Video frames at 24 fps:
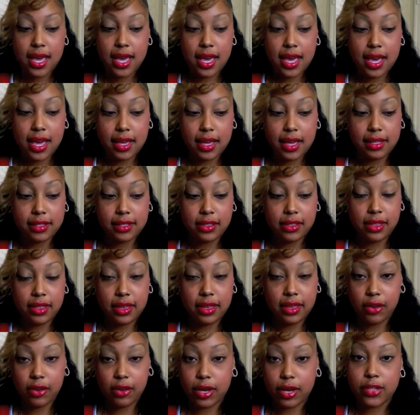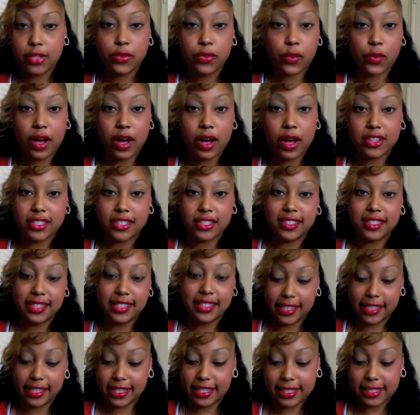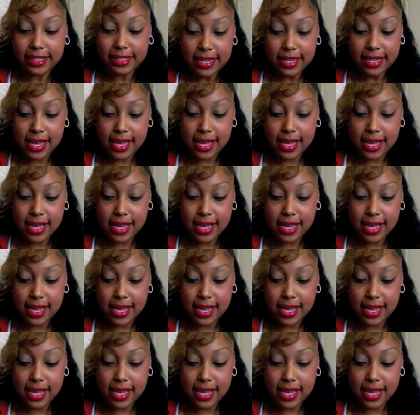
And thank you guys for watching again.